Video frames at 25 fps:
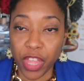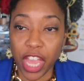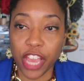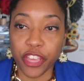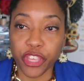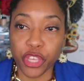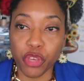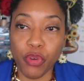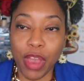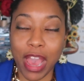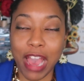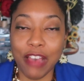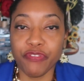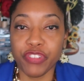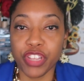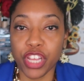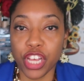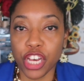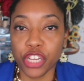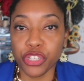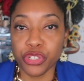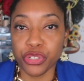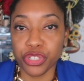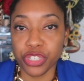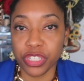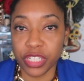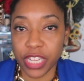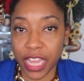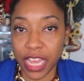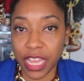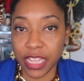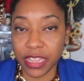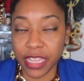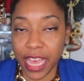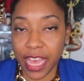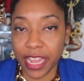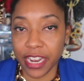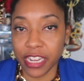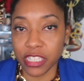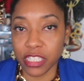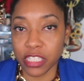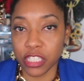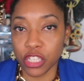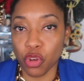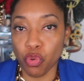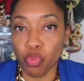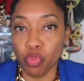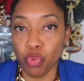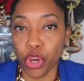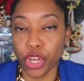And you have to understand that as
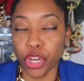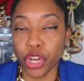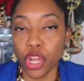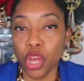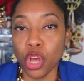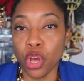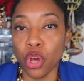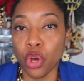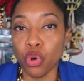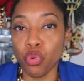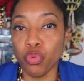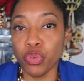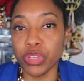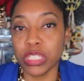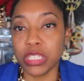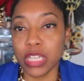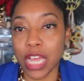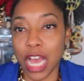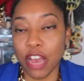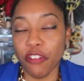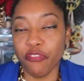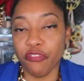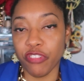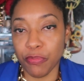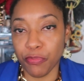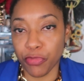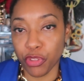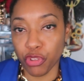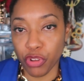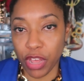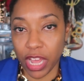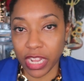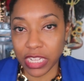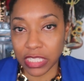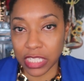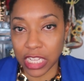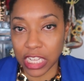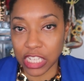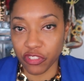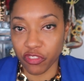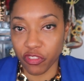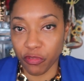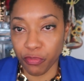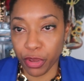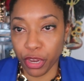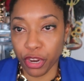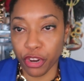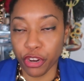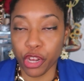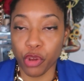someone who is not from the United States of
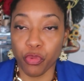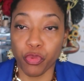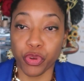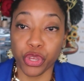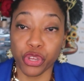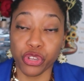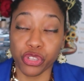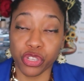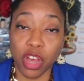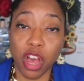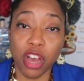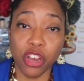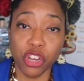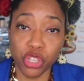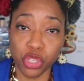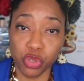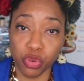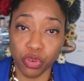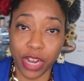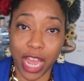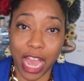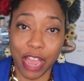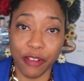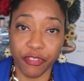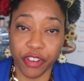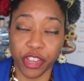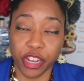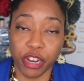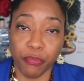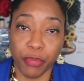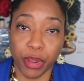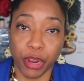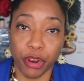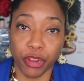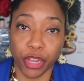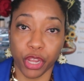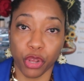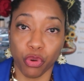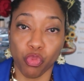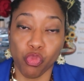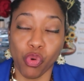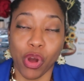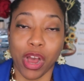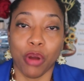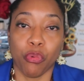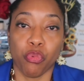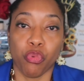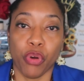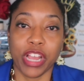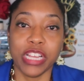America, when you're talking to an African American,
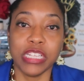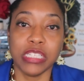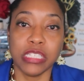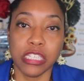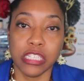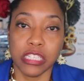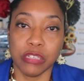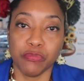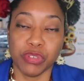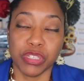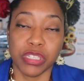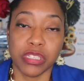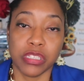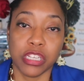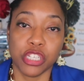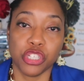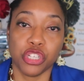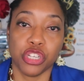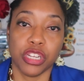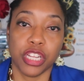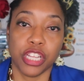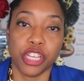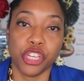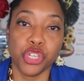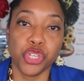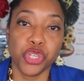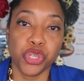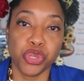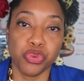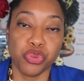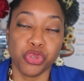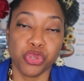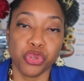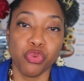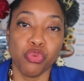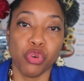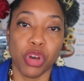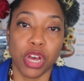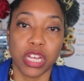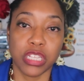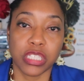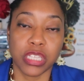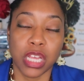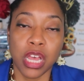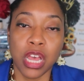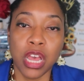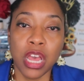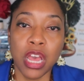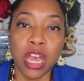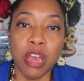why racism is such an issue to
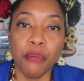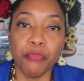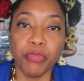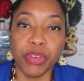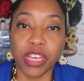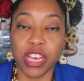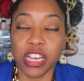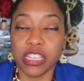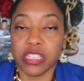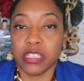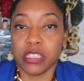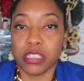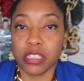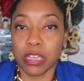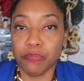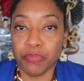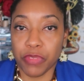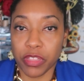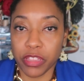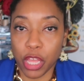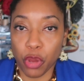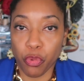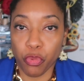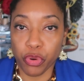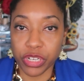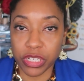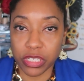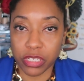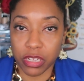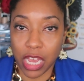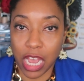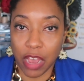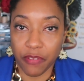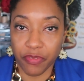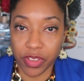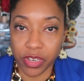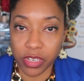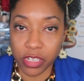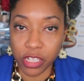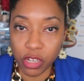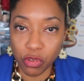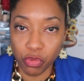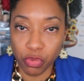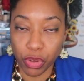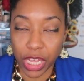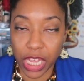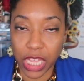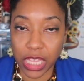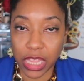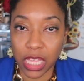us, because it's something that we're still having to deal
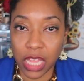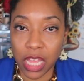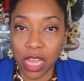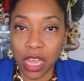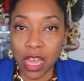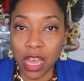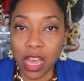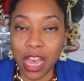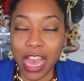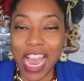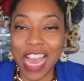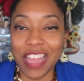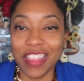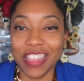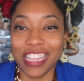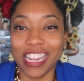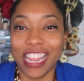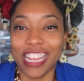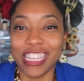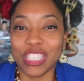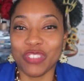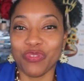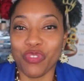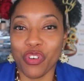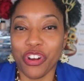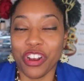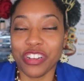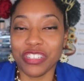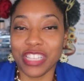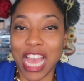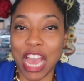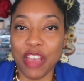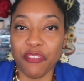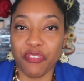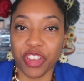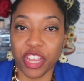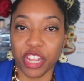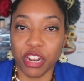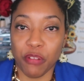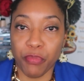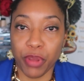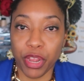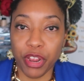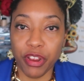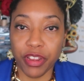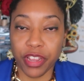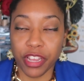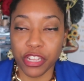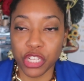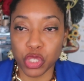with. And then as far as African
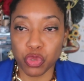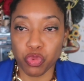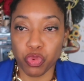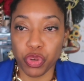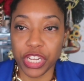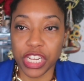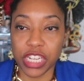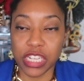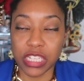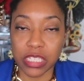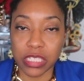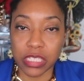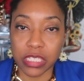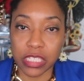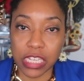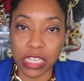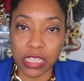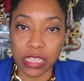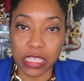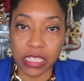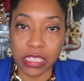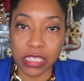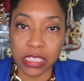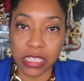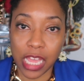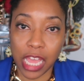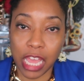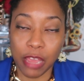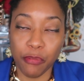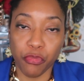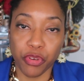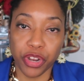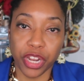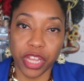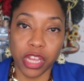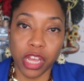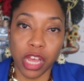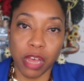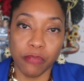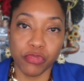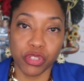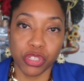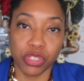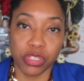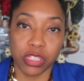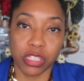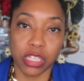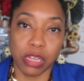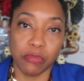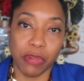Americans, we need to see the same when it
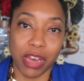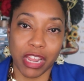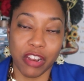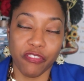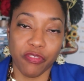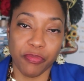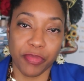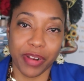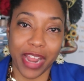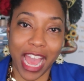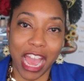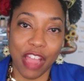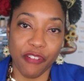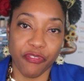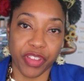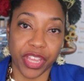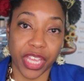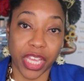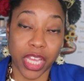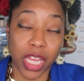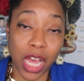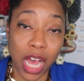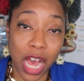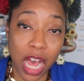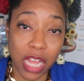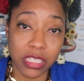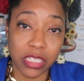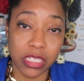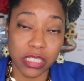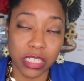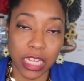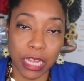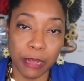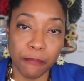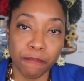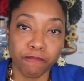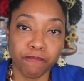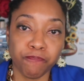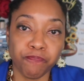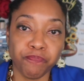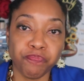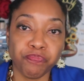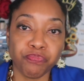comes to somebody from an African continent,